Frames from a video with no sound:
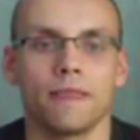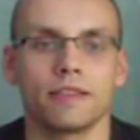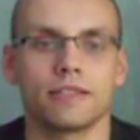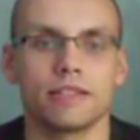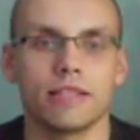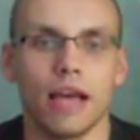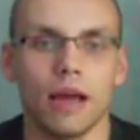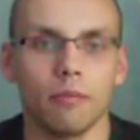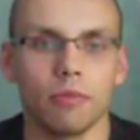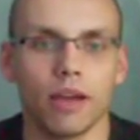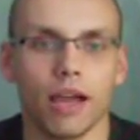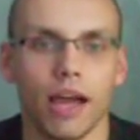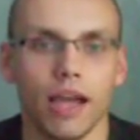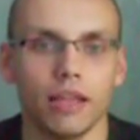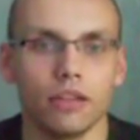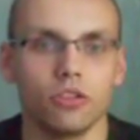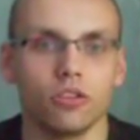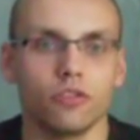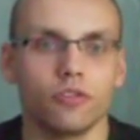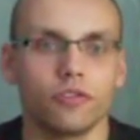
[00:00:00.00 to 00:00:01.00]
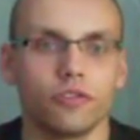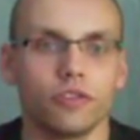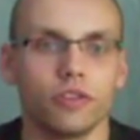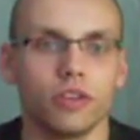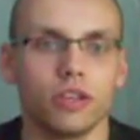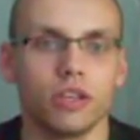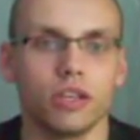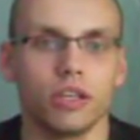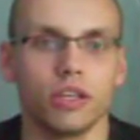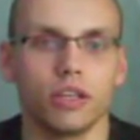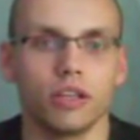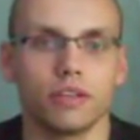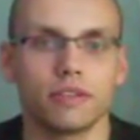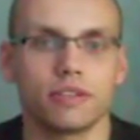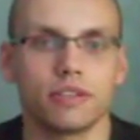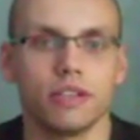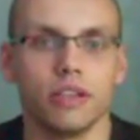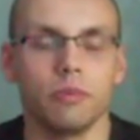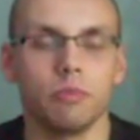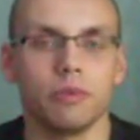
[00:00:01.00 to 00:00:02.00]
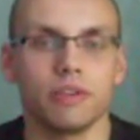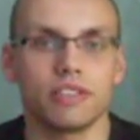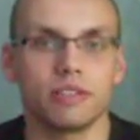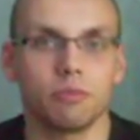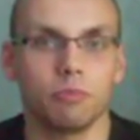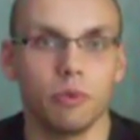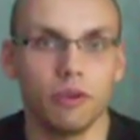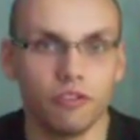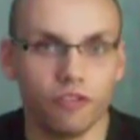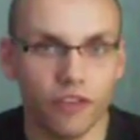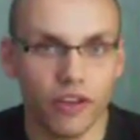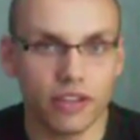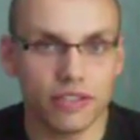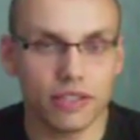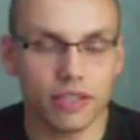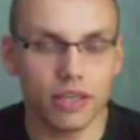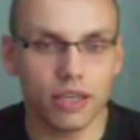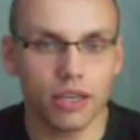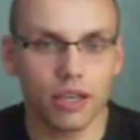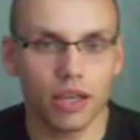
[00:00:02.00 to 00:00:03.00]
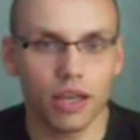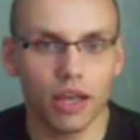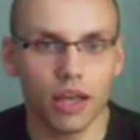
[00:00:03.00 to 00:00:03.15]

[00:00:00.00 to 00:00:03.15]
Some kind of sleep is biphasic,